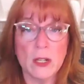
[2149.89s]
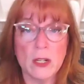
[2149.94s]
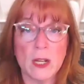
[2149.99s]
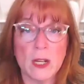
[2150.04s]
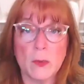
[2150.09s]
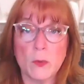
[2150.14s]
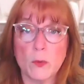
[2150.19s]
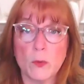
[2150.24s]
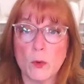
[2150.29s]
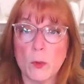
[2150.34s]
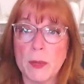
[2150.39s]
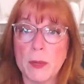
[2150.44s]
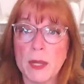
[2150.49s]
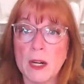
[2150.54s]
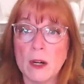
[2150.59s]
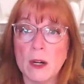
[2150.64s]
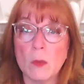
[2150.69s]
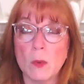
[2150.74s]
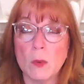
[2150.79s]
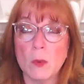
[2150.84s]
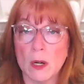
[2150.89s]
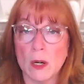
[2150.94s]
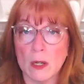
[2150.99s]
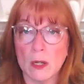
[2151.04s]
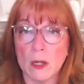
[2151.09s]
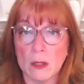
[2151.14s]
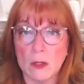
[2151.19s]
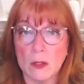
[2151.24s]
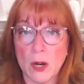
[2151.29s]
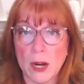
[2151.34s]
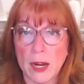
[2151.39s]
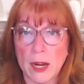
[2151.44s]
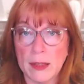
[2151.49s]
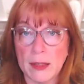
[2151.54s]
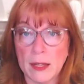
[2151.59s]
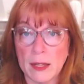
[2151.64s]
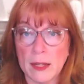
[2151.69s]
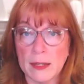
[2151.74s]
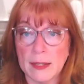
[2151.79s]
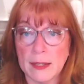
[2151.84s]
it comes from inner work, trying
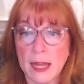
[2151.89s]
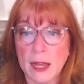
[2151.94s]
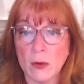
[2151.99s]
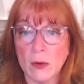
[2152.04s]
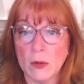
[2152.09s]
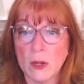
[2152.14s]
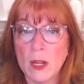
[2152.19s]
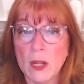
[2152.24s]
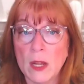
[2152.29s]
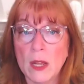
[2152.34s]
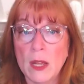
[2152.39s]
things out,